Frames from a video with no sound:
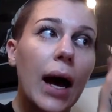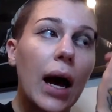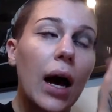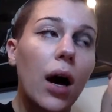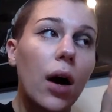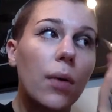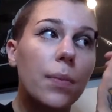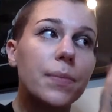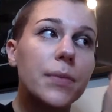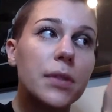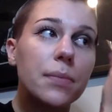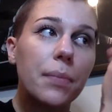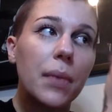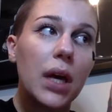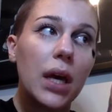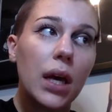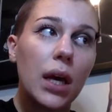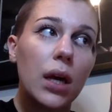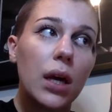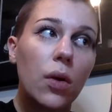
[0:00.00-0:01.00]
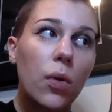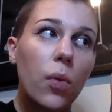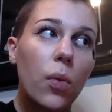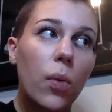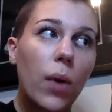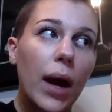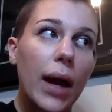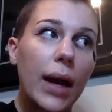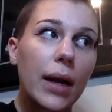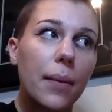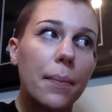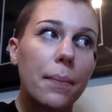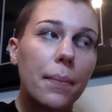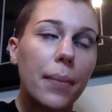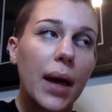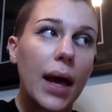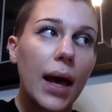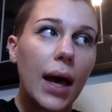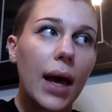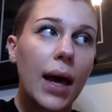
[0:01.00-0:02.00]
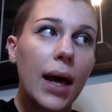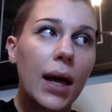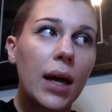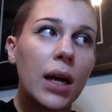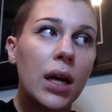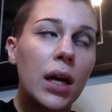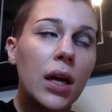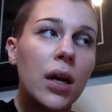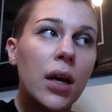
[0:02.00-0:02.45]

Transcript: helped me quite a bit.